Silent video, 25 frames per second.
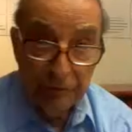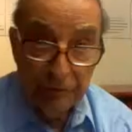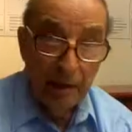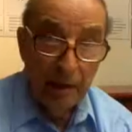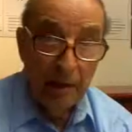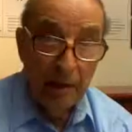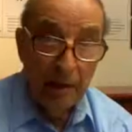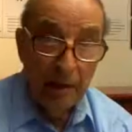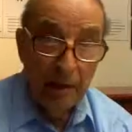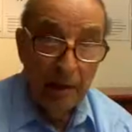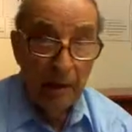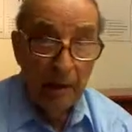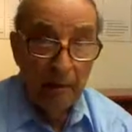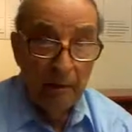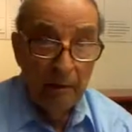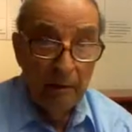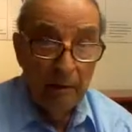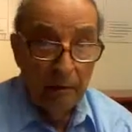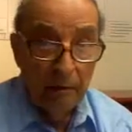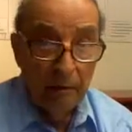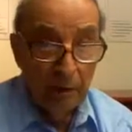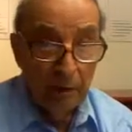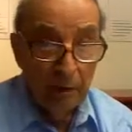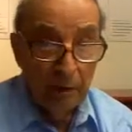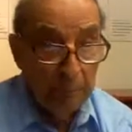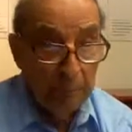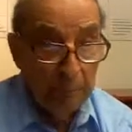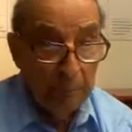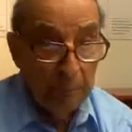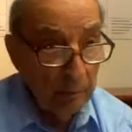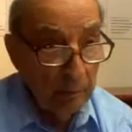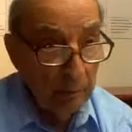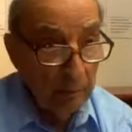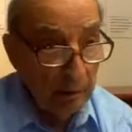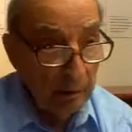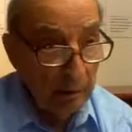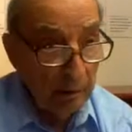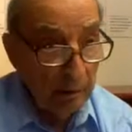a very
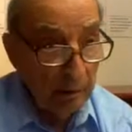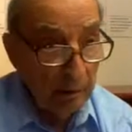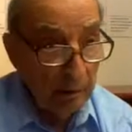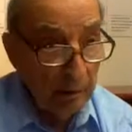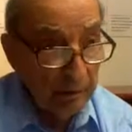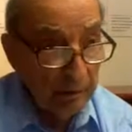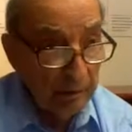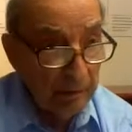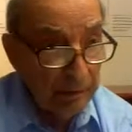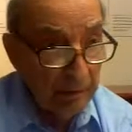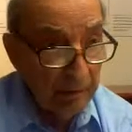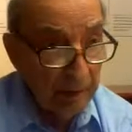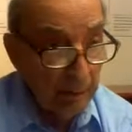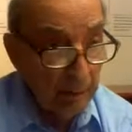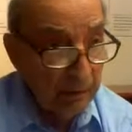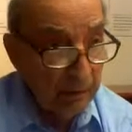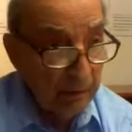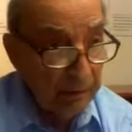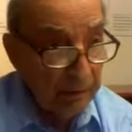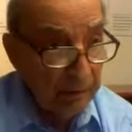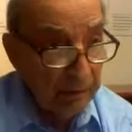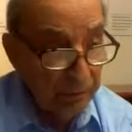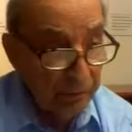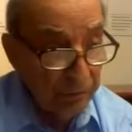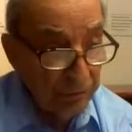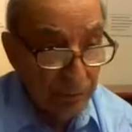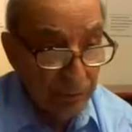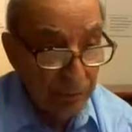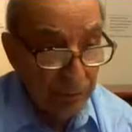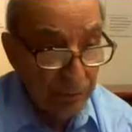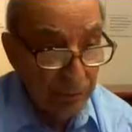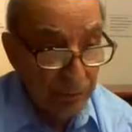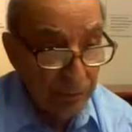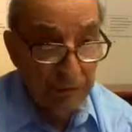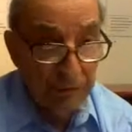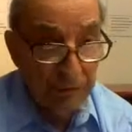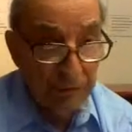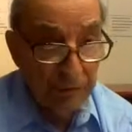important concept I would like to
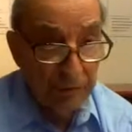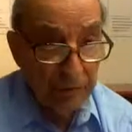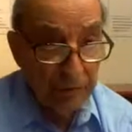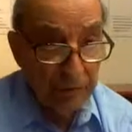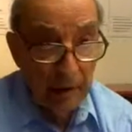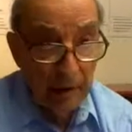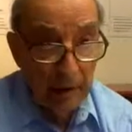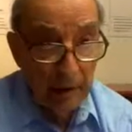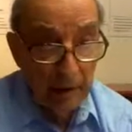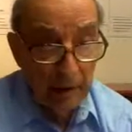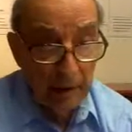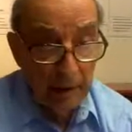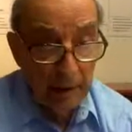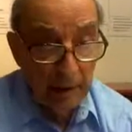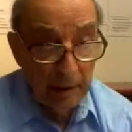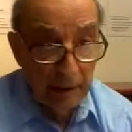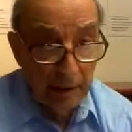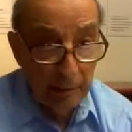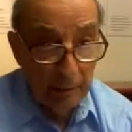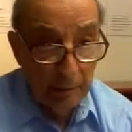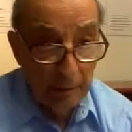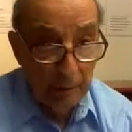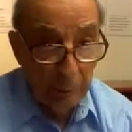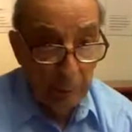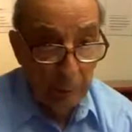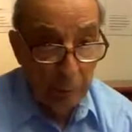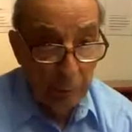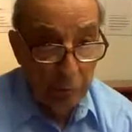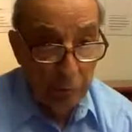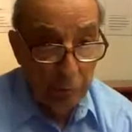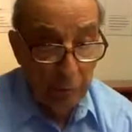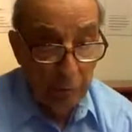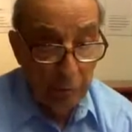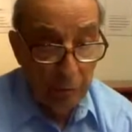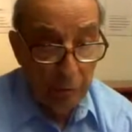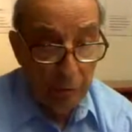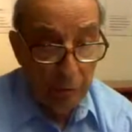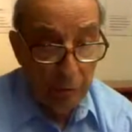stress in the
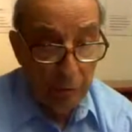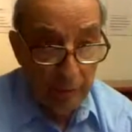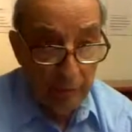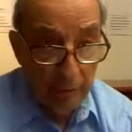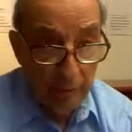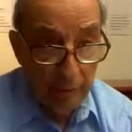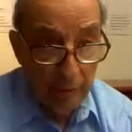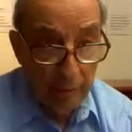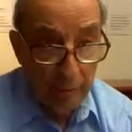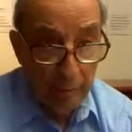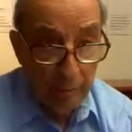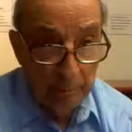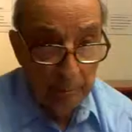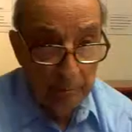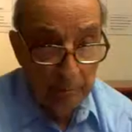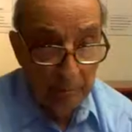approach of